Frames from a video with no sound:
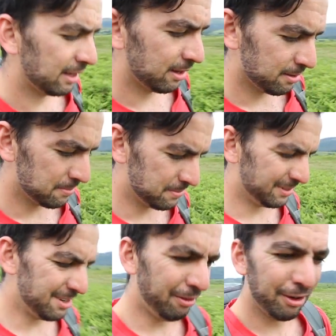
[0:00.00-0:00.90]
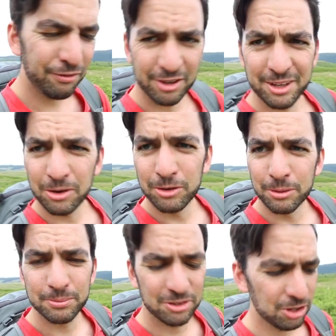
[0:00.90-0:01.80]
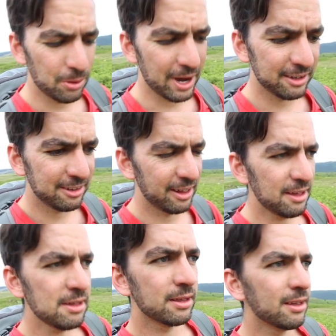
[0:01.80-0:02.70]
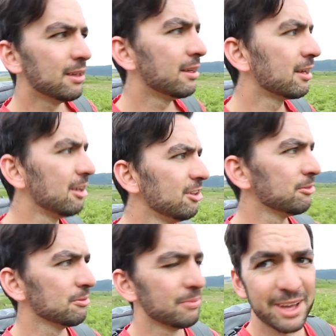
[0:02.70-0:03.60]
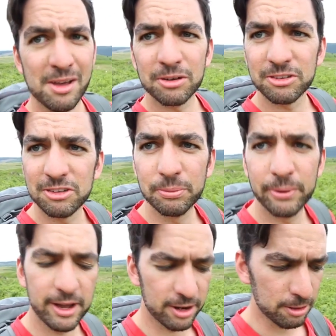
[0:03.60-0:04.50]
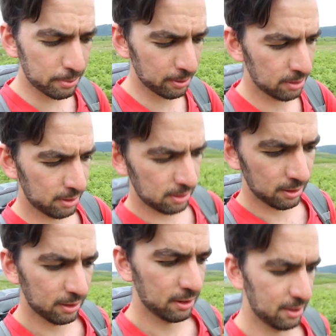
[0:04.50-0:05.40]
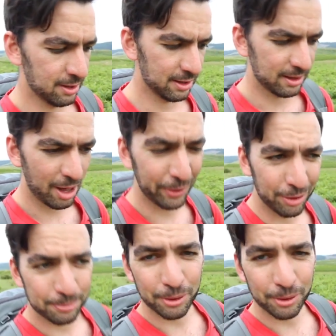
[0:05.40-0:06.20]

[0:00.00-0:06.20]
Um, I didn't really feel like going up too high today because my ankle's still playing up. I went up